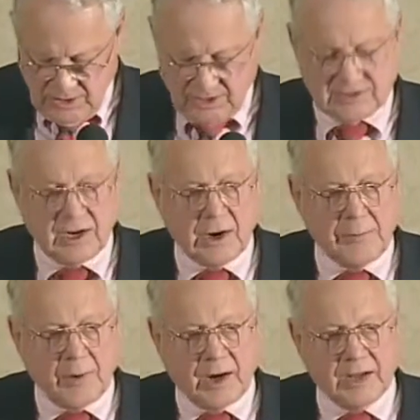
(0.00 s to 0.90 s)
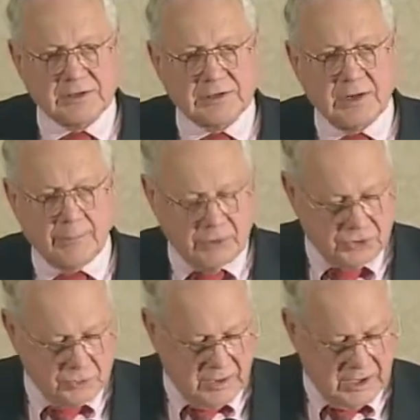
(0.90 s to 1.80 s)
as Larry Potts, number
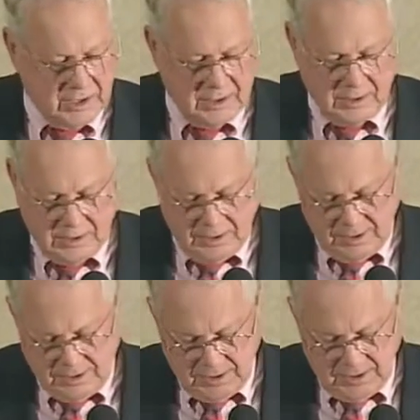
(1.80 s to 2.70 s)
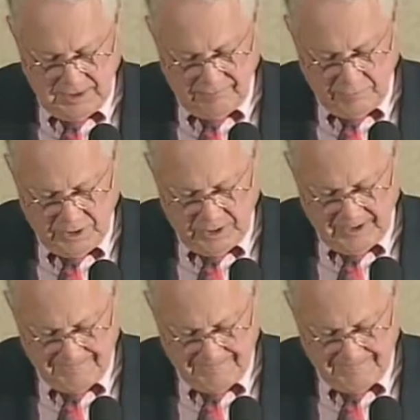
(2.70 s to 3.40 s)
two man in the FBI.